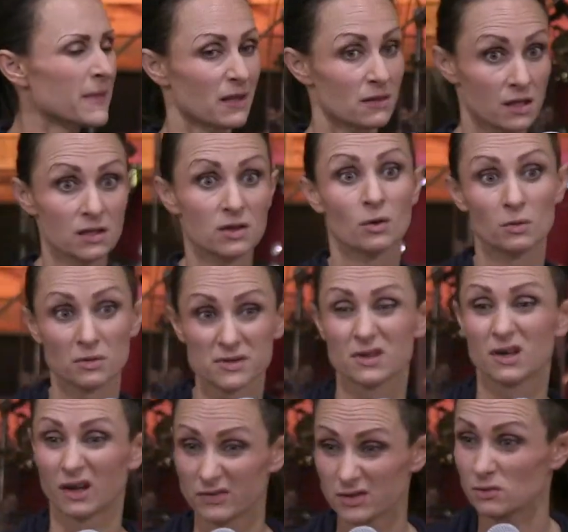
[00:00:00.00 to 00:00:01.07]
And then you
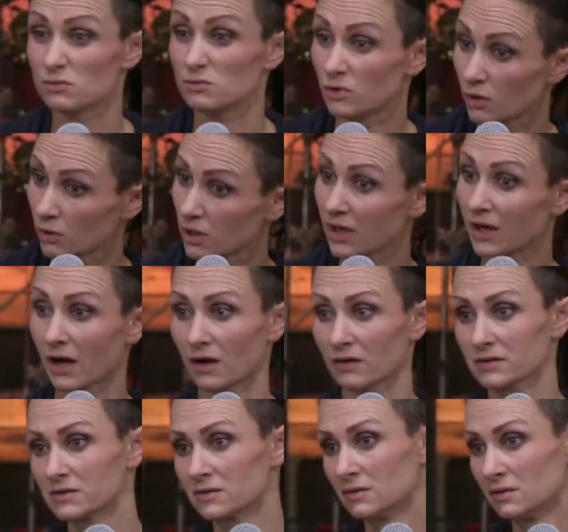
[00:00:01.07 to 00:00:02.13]
also have to roll it out.